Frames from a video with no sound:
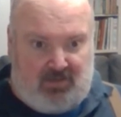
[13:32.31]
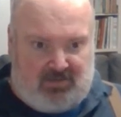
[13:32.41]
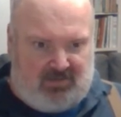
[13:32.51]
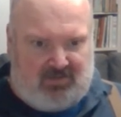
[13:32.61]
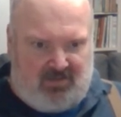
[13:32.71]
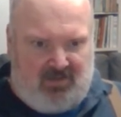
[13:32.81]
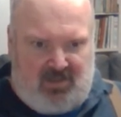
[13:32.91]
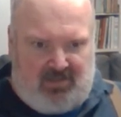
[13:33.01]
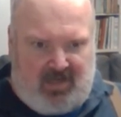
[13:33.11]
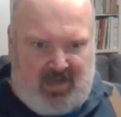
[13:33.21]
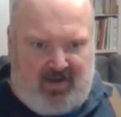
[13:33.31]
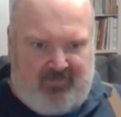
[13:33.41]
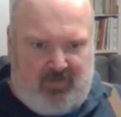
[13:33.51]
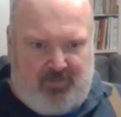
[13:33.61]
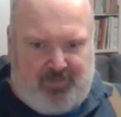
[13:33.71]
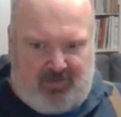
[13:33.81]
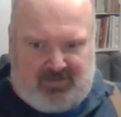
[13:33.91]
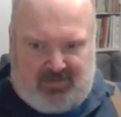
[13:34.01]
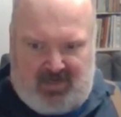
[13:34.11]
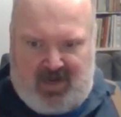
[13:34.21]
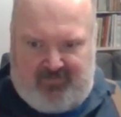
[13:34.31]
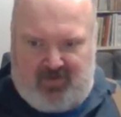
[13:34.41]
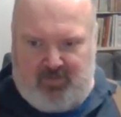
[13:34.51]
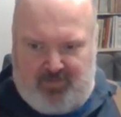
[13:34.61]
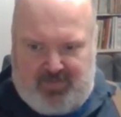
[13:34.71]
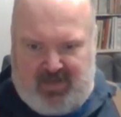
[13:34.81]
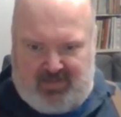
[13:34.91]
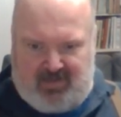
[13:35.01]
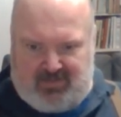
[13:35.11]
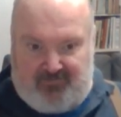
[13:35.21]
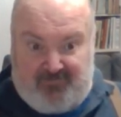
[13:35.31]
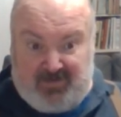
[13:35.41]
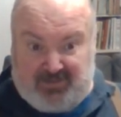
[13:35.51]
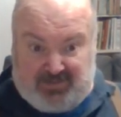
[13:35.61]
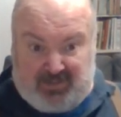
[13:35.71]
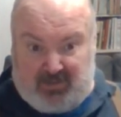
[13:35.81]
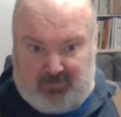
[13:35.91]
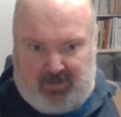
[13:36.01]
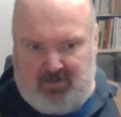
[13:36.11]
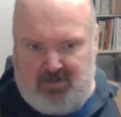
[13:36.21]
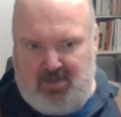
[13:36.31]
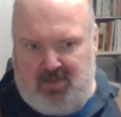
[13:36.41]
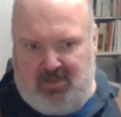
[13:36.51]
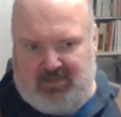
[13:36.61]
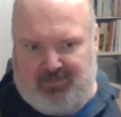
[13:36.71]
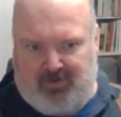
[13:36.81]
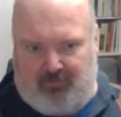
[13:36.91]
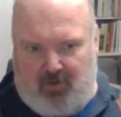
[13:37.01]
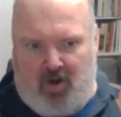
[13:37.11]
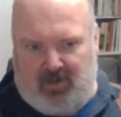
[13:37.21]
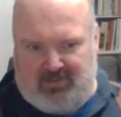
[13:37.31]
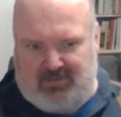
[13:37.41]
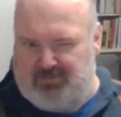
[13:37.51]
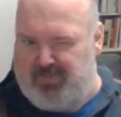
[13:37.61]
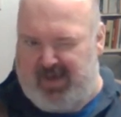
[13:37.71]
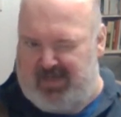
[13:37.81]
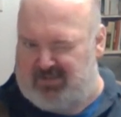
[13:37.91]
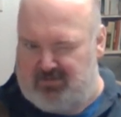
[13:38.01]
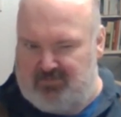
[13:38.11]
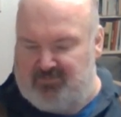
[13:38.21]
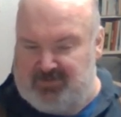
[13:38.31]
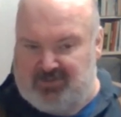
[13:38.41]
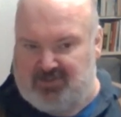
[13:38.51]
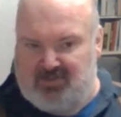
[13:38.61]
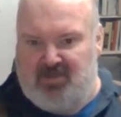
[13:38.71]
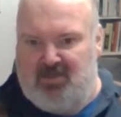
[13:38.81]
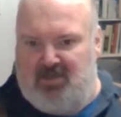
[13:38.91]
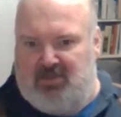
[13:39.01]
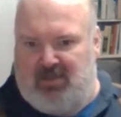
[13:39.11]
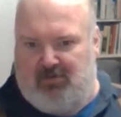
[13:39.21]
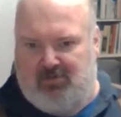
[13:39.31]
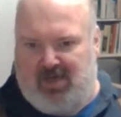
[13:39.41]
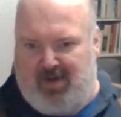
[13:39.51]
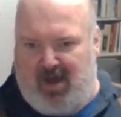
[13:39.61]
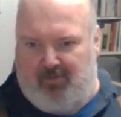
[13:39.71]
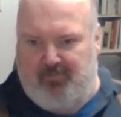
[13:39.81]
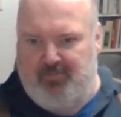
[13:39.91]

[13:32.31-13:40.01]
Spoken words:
This is that in every human person, in every human being, there's a vicious element, something wrong. This is base or vicious that will come out.